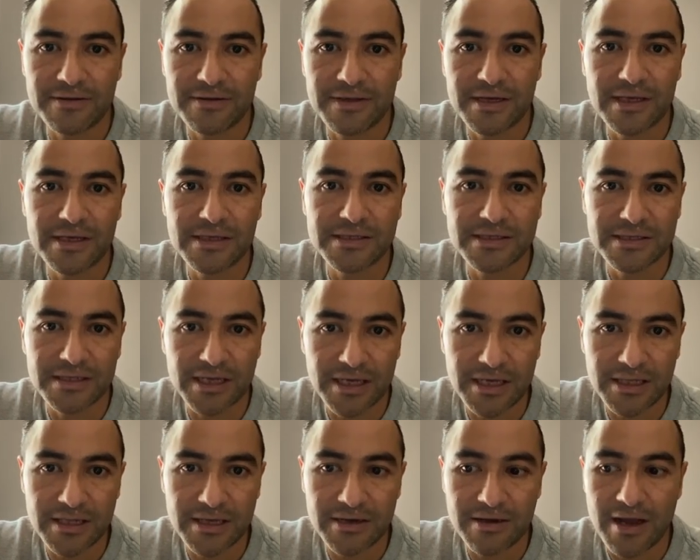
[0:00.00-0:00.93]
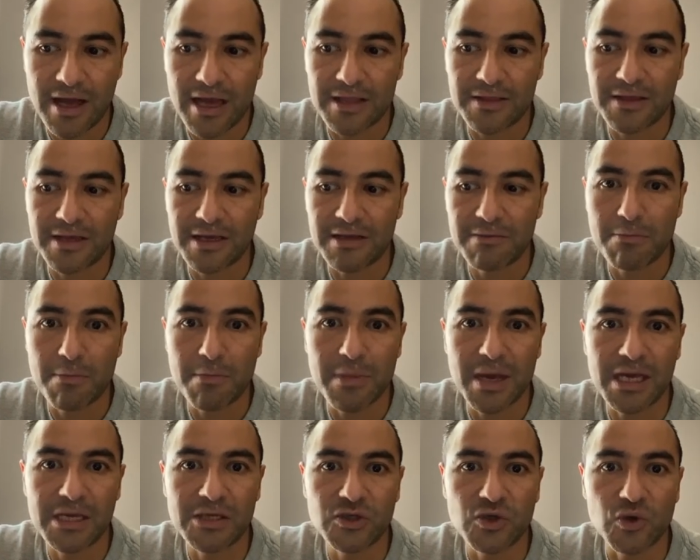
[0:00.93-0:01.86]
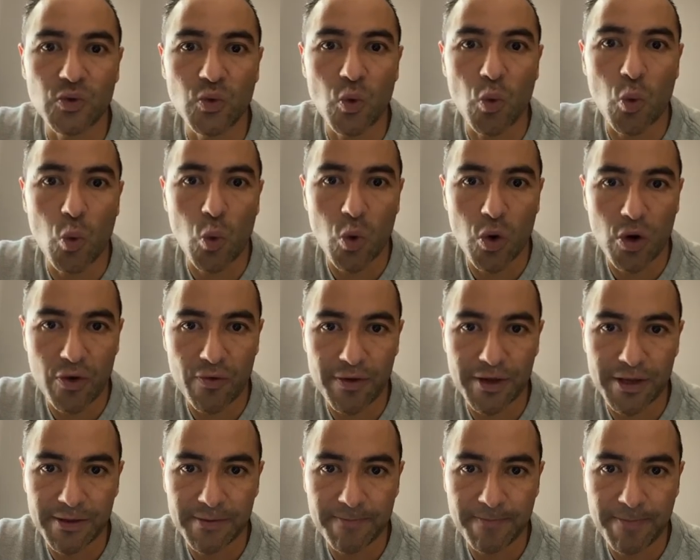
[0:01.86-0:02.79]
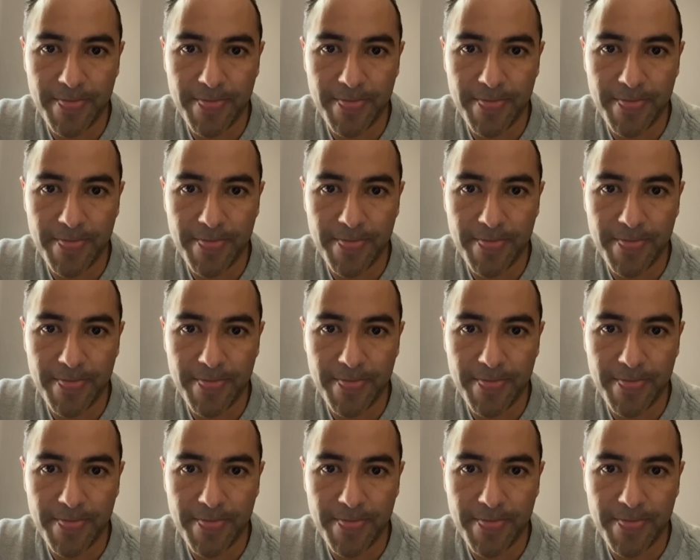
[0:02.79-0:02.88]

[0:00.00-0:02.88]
They stay there and they make you worry.